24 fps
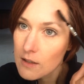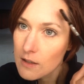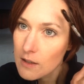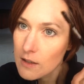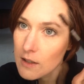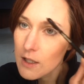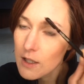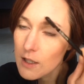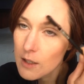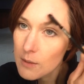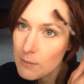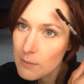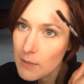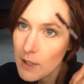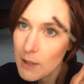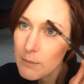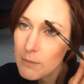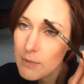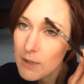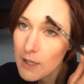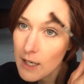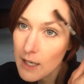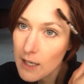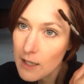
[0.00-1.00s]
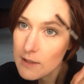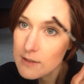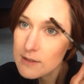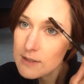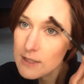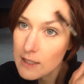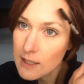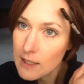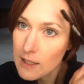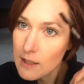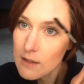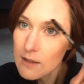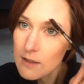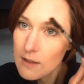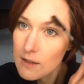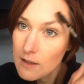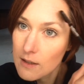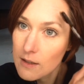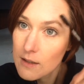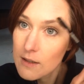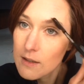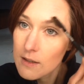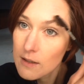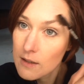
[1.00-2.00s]
comb my brows a little.
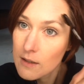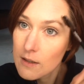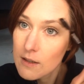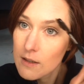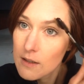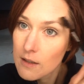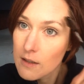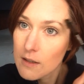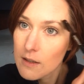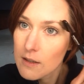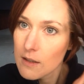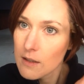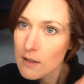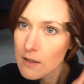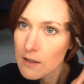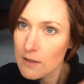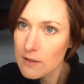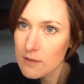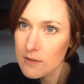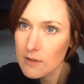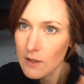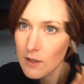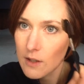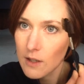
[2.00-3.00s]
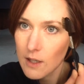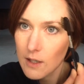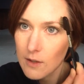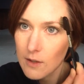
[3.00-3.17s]
So